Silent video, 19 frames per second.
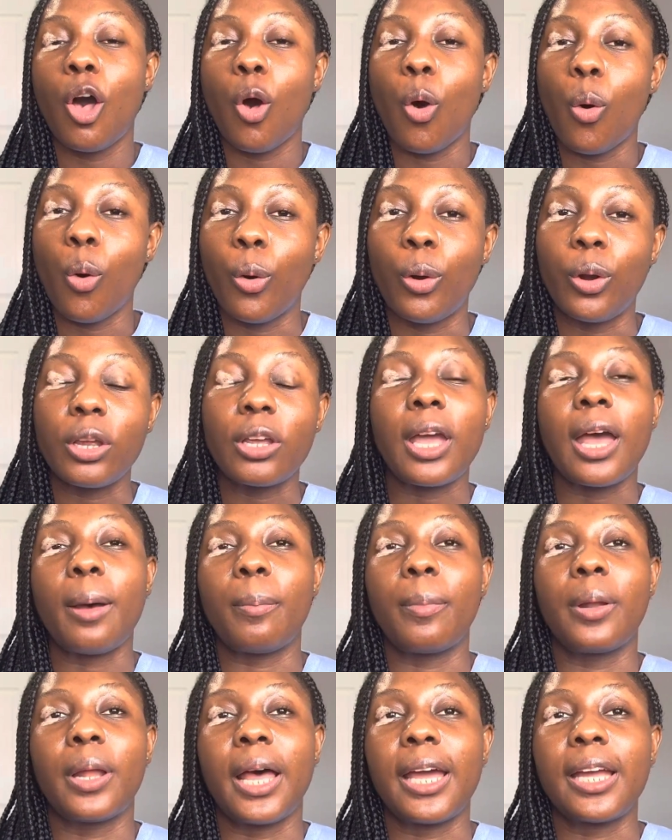or you
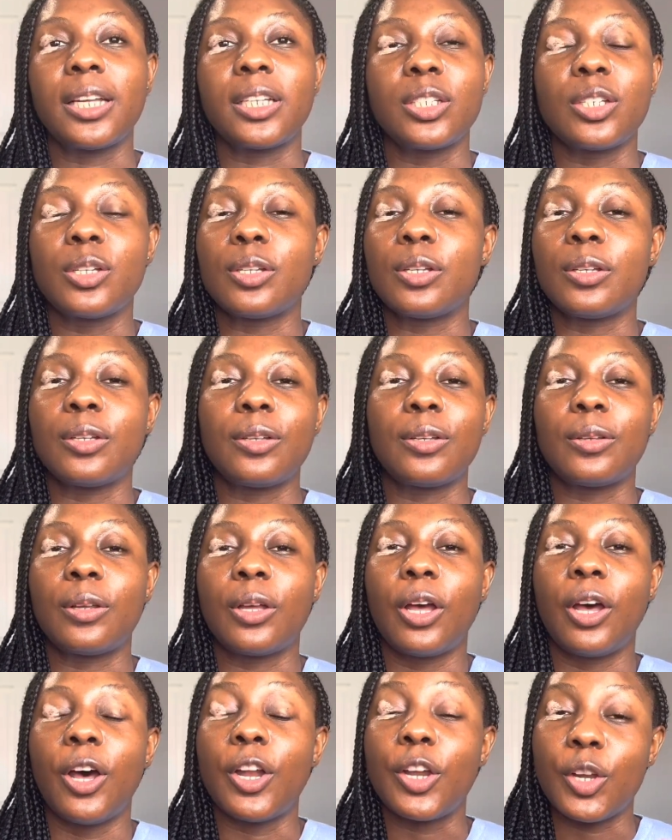apply to
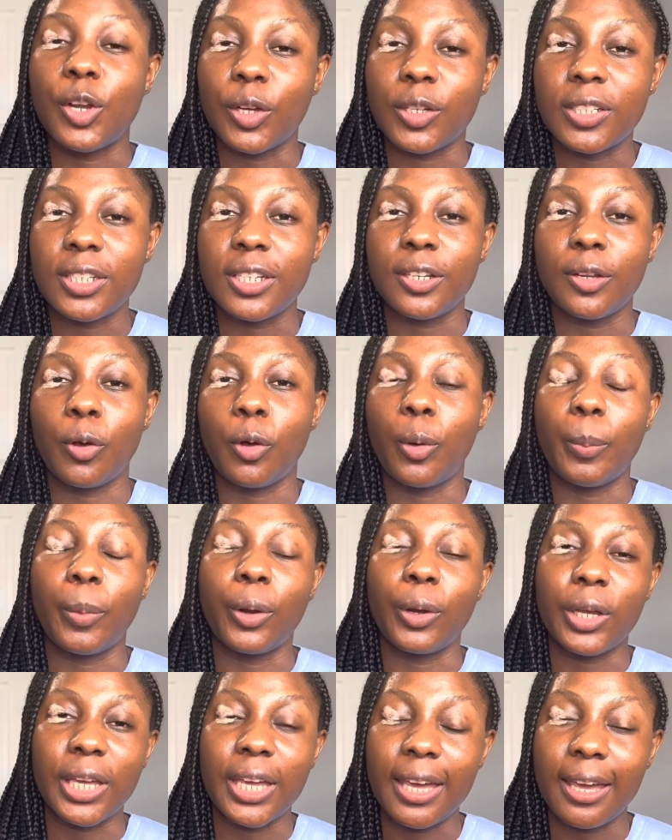a nursing home or
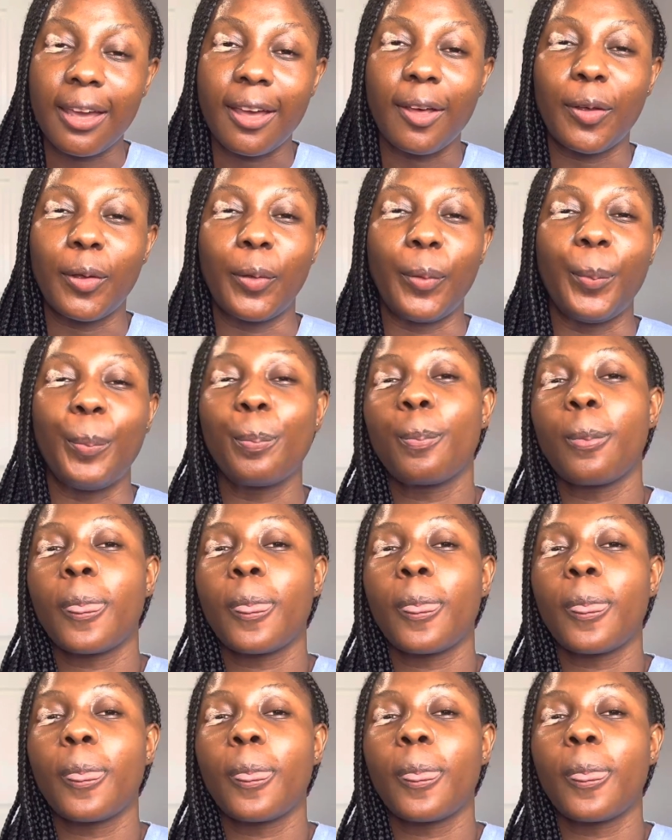a care home.